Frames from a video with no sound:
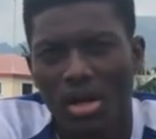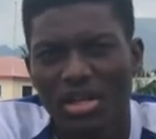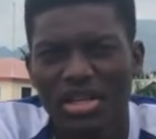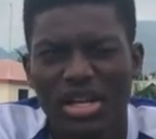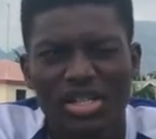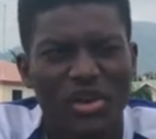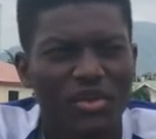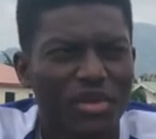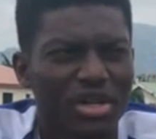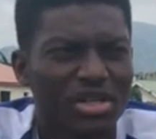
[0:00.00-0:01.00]
In the next
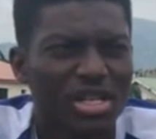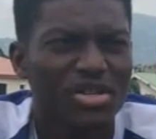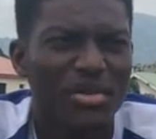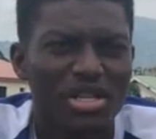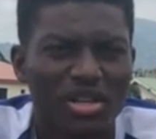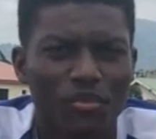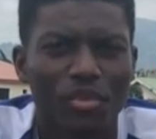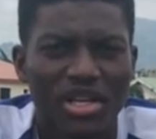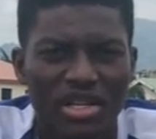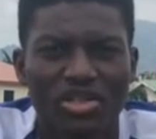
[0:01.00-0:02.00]
5 years, I see myself
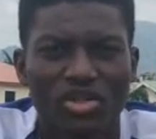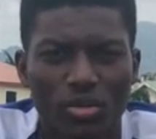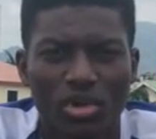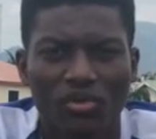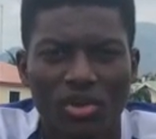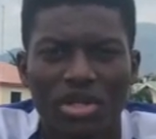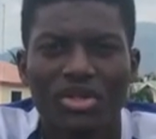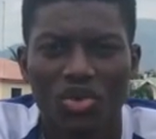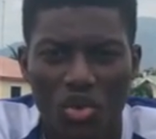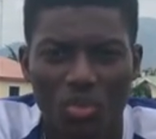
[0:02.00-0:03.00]
playing at top level in
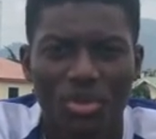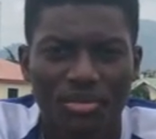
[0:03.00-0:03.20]
Europe.